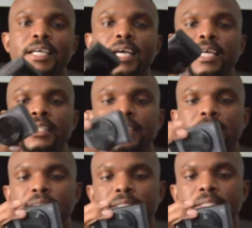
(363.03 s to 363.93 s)
And
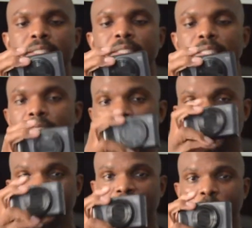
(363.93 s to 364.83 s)
this is
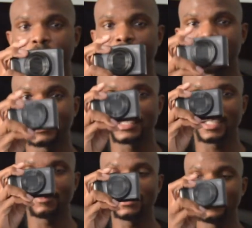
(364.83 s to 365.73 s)
the camera that
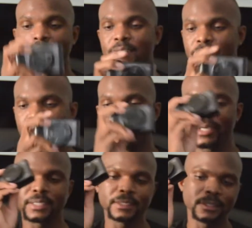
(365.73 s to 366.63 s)
I'll be giving
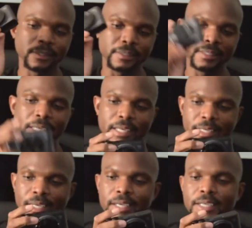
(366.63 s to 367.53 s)
away
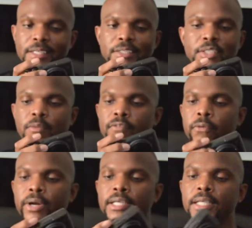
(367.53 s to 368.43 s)
today. So
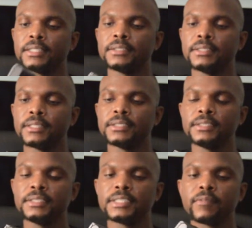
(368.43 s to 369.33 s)
before I got the
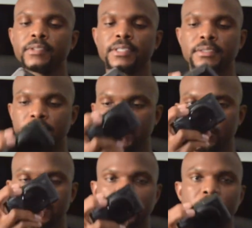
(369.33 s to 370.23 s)
G7X, this
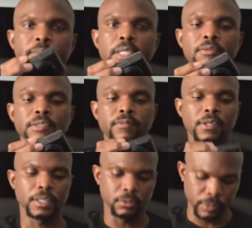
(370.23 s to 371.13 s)
was the camera I was
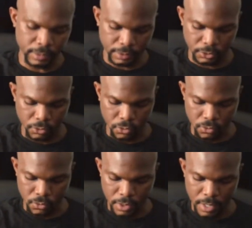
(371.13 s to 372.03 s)
vlogging with.
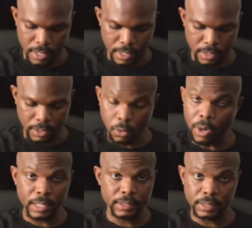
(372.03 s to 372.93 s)
So the
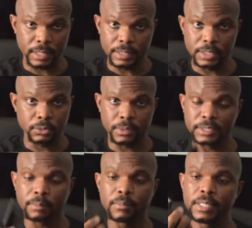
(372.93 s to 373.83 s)
quality on this one
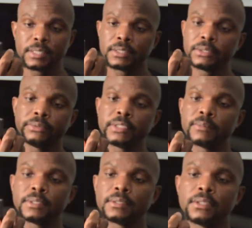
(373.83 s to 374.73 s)
is amazing too, you know,
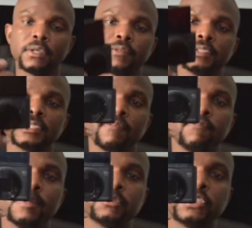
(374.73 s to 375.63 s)
man. Love it. It's a
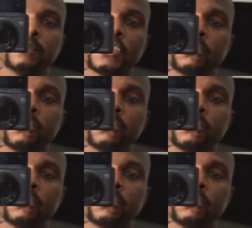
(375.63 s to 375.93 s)
flip screen as